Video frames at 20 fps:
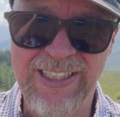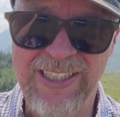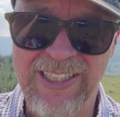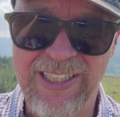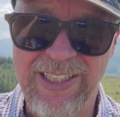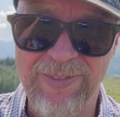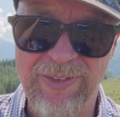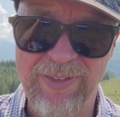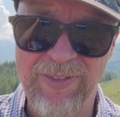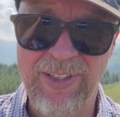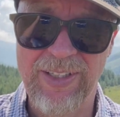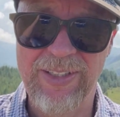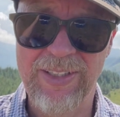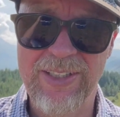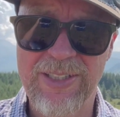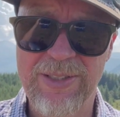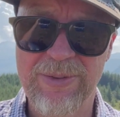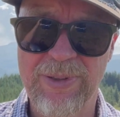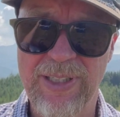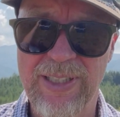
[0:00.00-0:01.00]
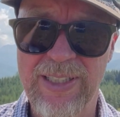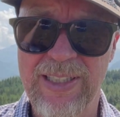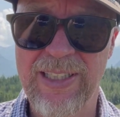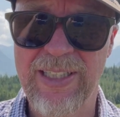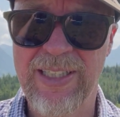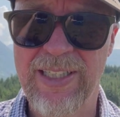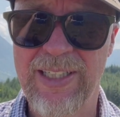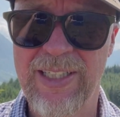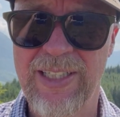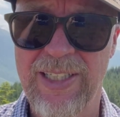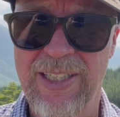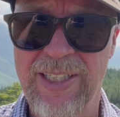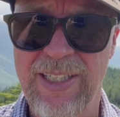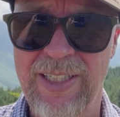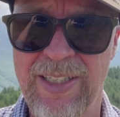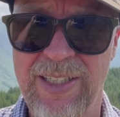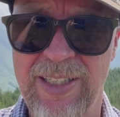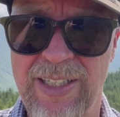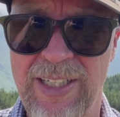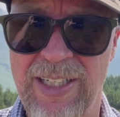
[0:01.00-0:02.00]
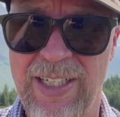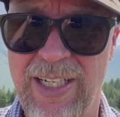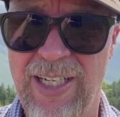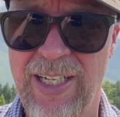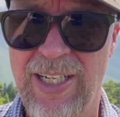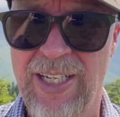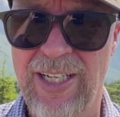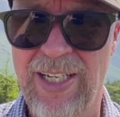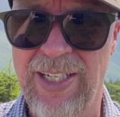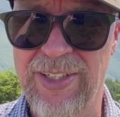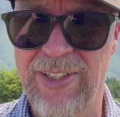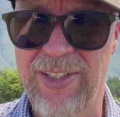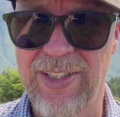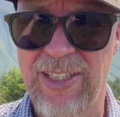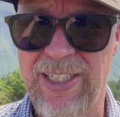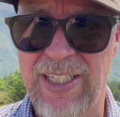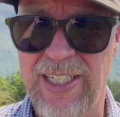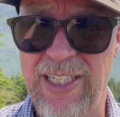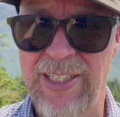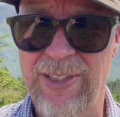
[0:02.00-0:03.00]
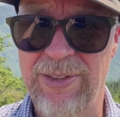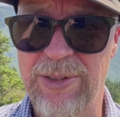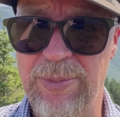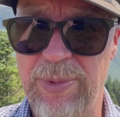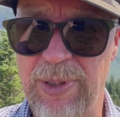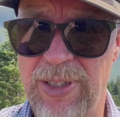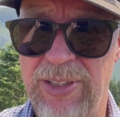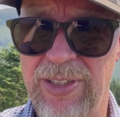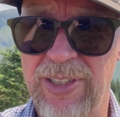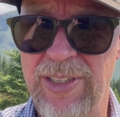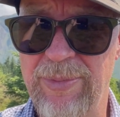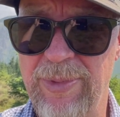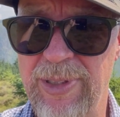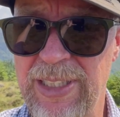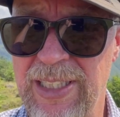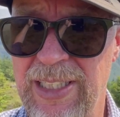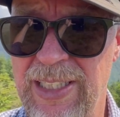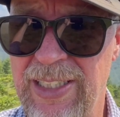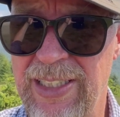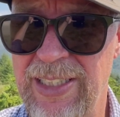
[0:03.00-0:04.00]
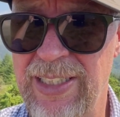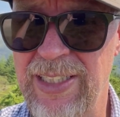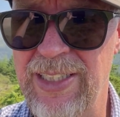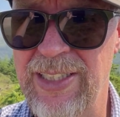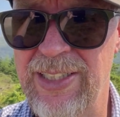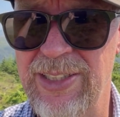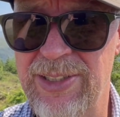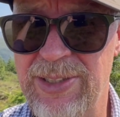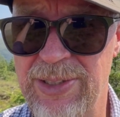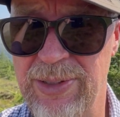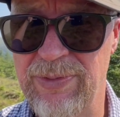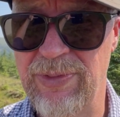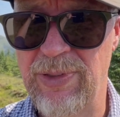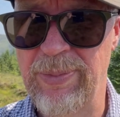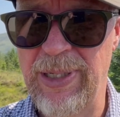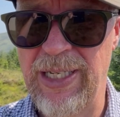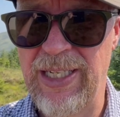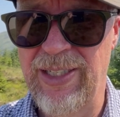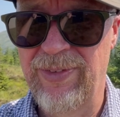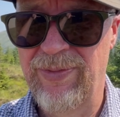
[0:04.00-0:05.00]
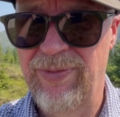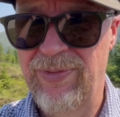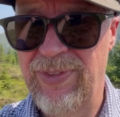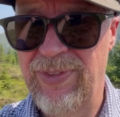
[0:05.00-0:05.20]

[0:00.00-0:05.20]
coming around this way, under the clouds behind me, sort of about